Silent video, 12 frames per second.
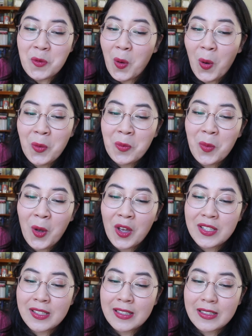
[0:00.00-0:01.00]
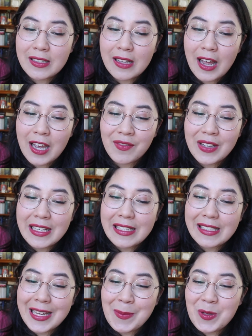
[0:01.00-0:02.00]
important person in his life
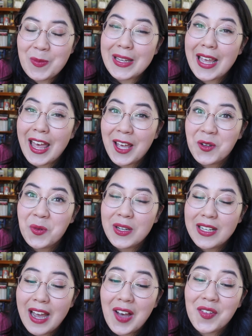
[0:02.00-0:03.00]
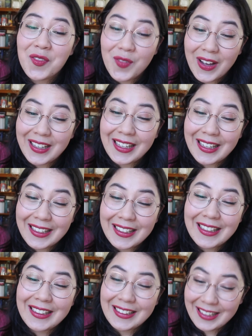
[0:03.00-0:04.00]
seemed to be Edward
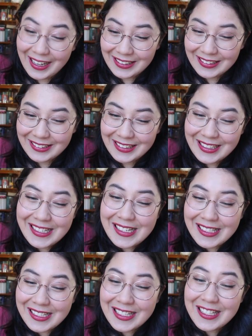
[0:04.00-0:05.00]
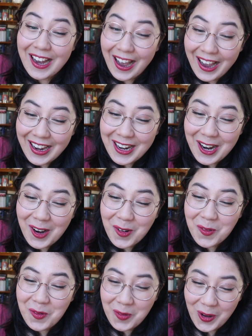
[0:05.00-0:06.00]
fucking Cullen. His entire
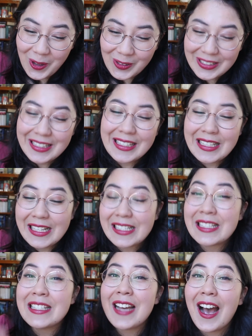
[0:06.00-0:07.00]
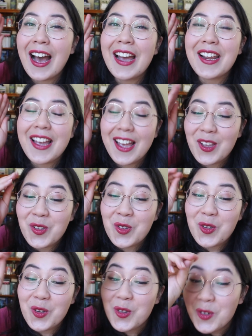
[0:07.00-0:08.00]
world, his entire
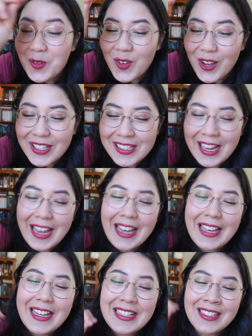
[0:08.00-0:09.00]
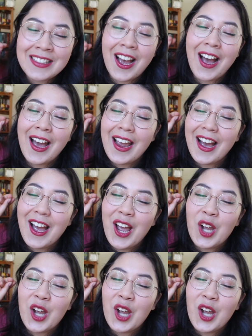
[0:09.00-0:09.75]
universe, his entire